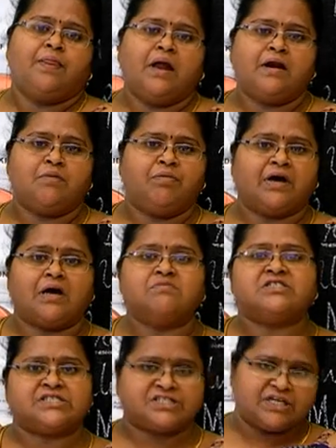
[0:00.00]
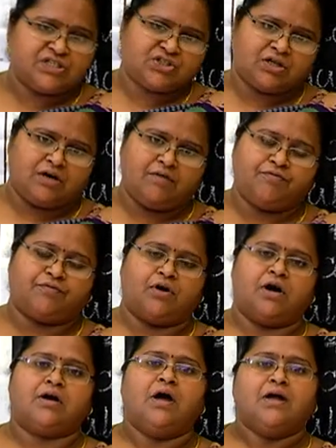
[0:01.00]
then it becomes essential
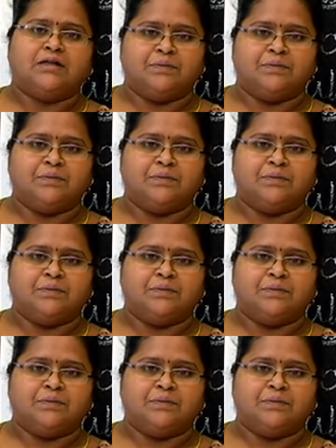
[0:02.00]
for